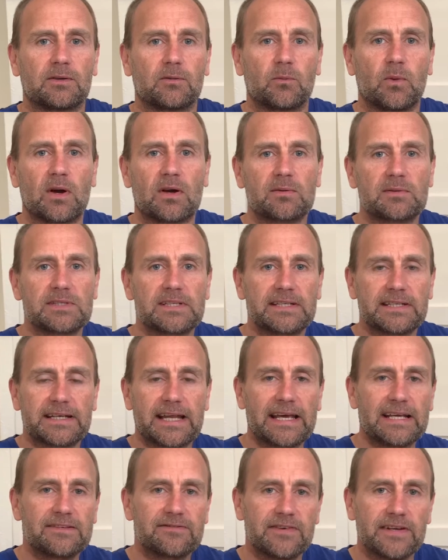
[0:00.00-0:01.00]
Welcome to
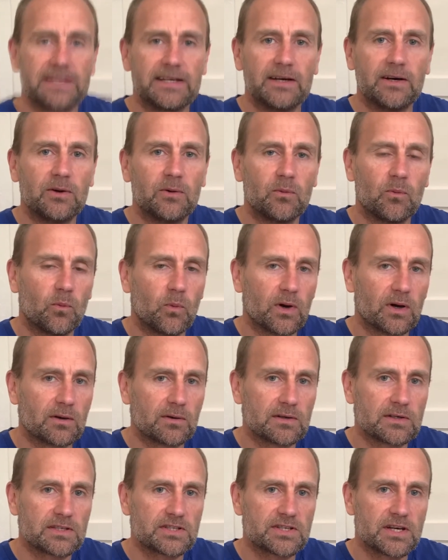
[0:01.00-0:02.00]
today's video where I'm
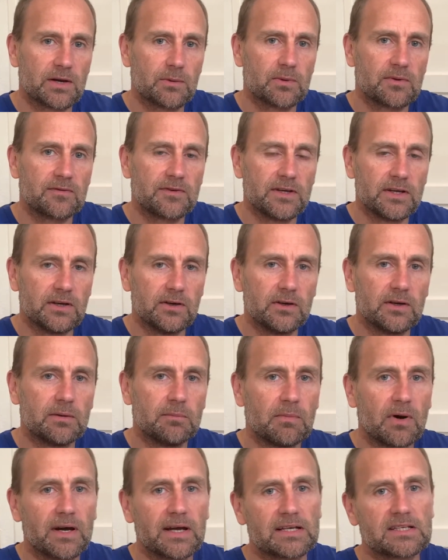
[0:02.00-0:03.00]
going to share with you
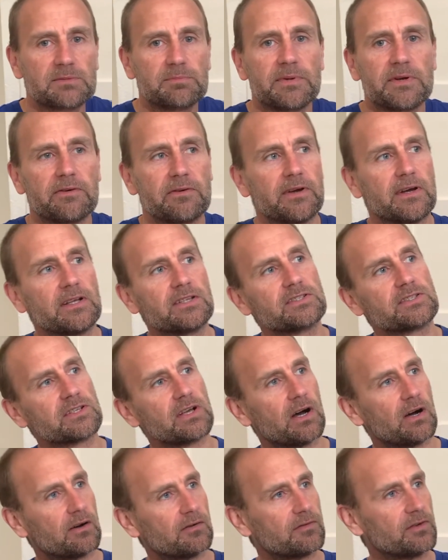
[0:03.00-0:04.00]
my experience
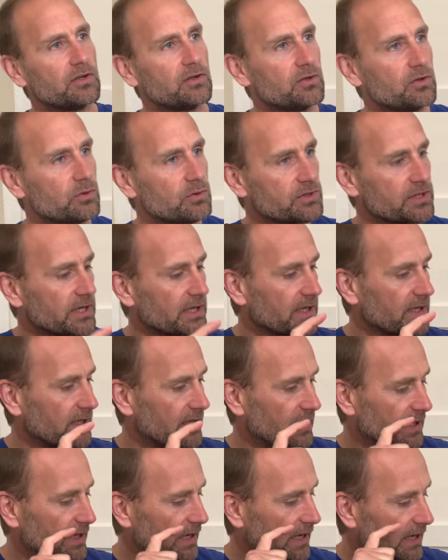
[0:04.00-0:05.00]
of using
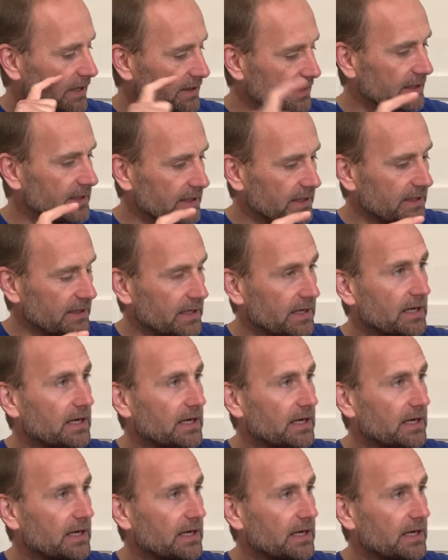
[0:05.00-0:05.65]
the,